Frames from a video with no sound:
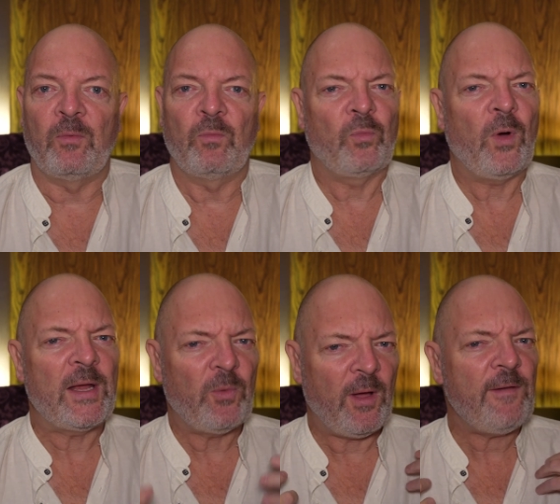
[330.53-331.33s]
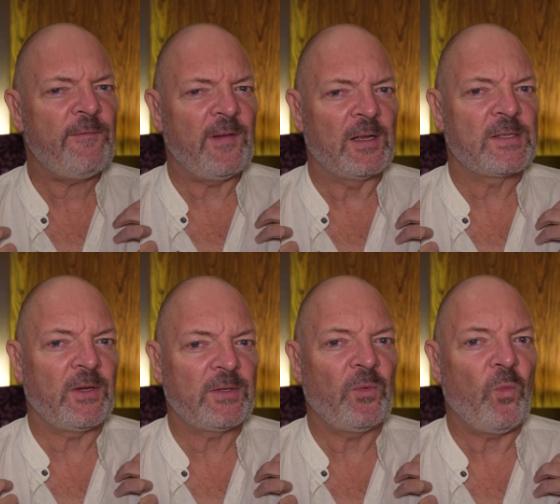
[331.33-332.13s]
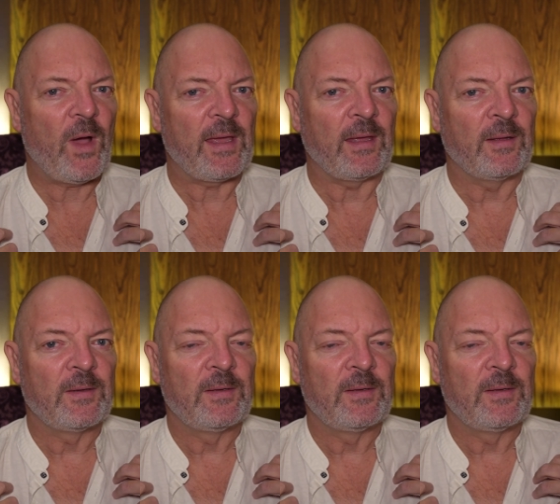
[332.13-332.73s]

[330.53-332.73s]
And why do I feel a certain way?